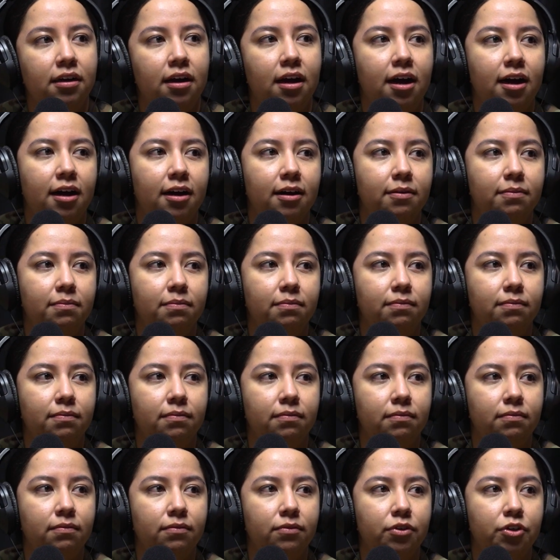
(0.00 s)

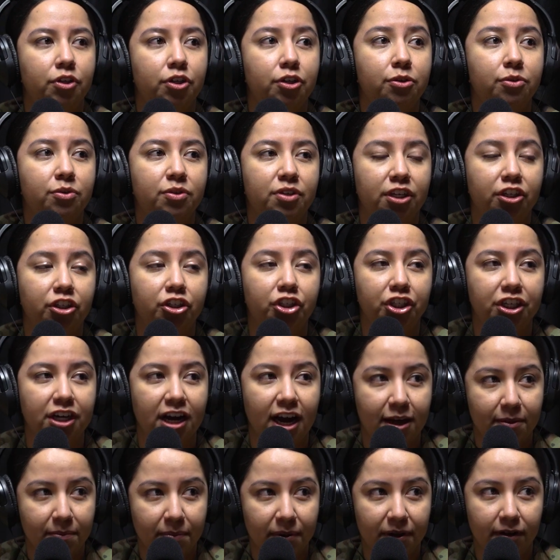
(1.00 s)
to use their
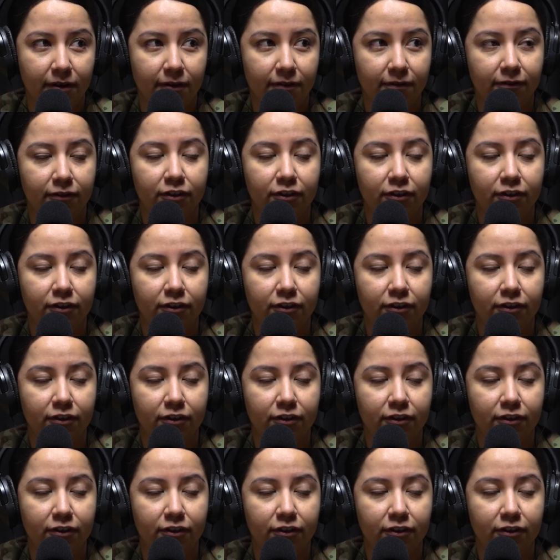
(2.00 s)
GI Bill.